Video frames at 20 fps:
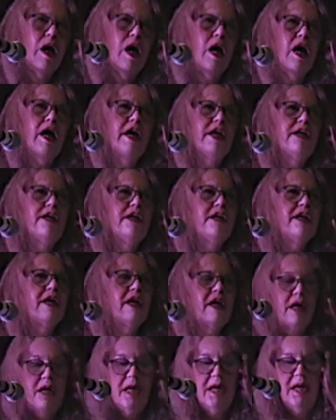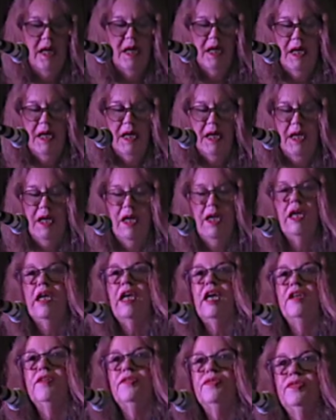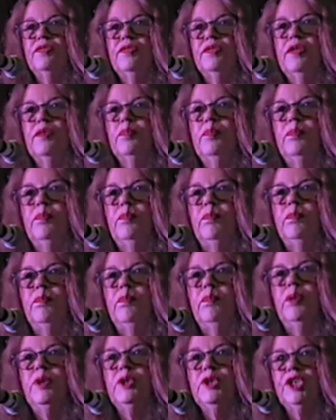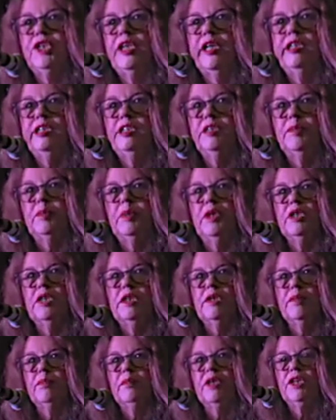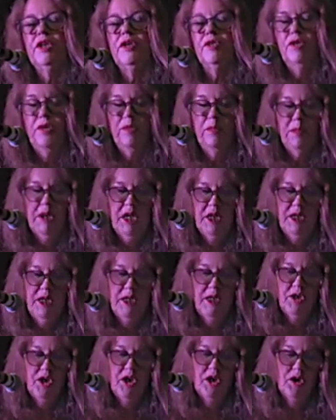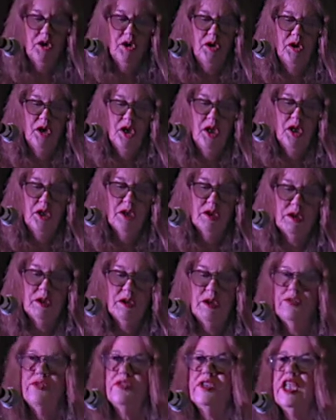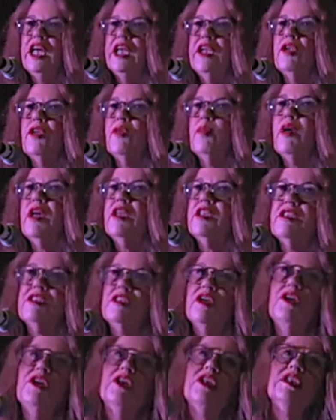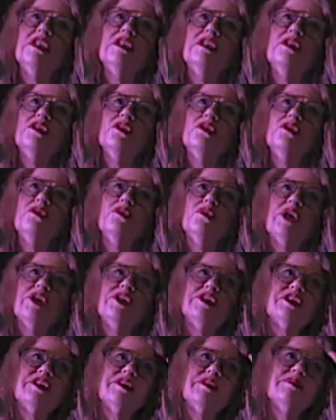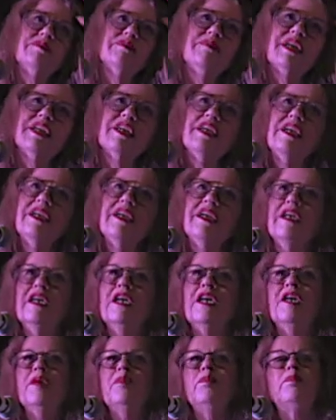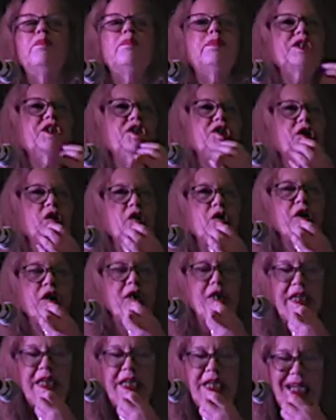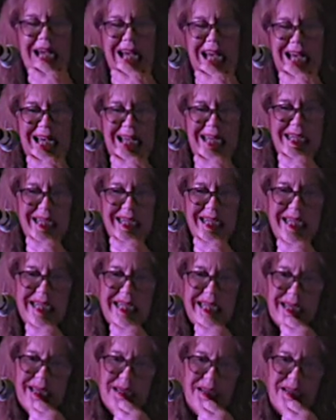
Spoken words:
I love the Portuguese poet many of you may know, called Fernando Pessoa, who wrote in many personae, and